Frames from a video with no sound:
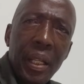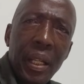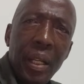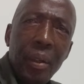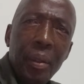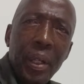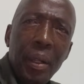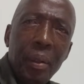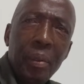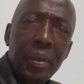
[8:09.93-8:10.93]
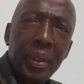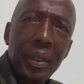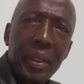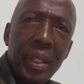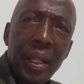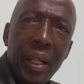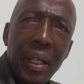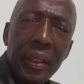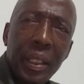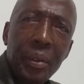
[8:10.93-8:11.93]
a lot of things
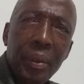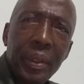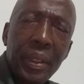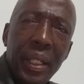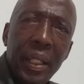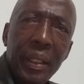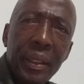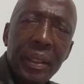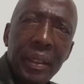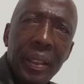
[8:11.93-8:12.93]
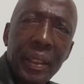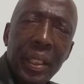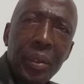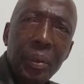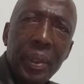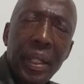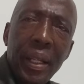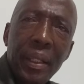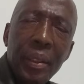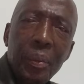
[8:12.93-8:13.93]
are just not right.
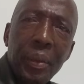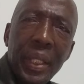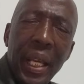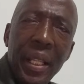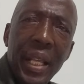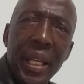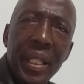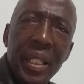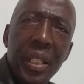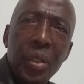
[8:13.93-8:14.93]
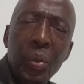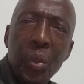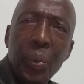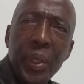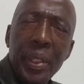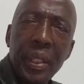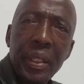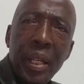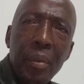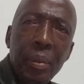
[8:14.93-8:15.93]
The ease with which
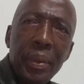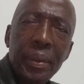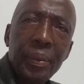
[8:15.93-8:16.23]
things happen.